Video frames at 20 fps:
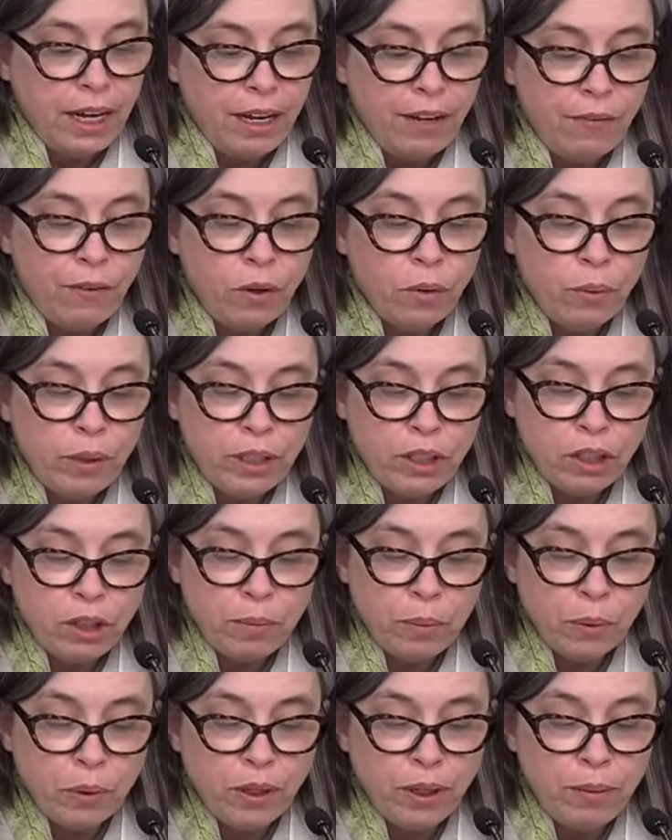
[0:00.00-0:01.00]
If you wish
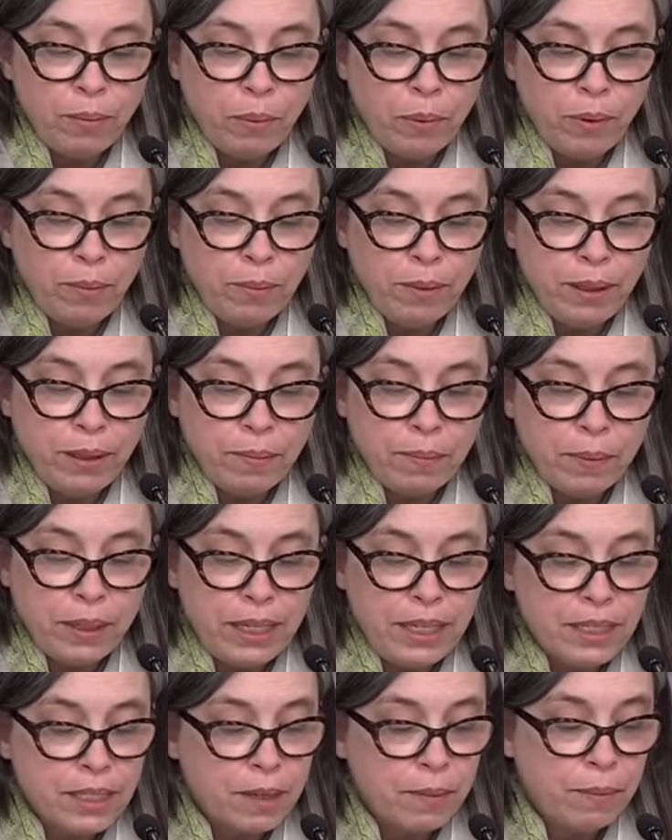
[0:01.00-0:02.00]
to book an appointment,
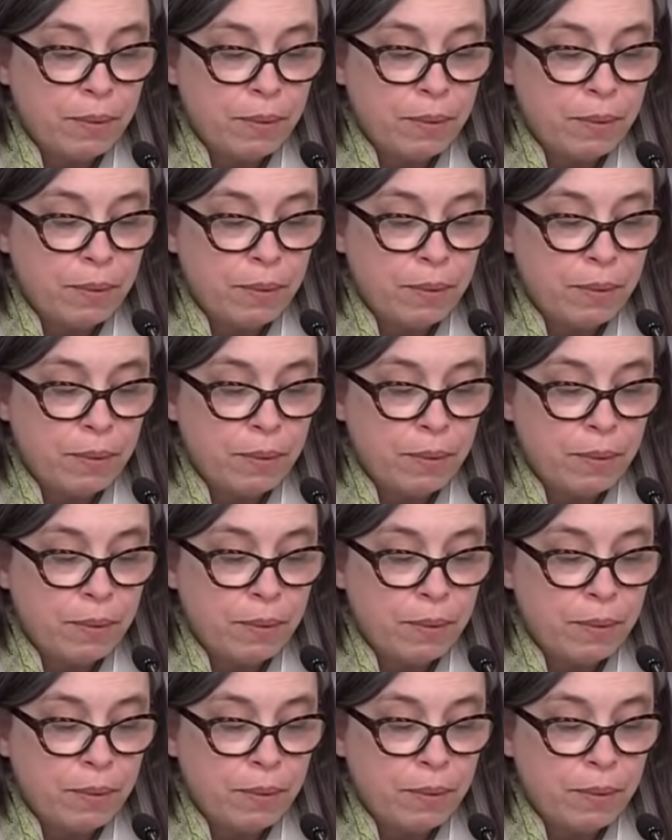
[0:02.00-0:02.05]
please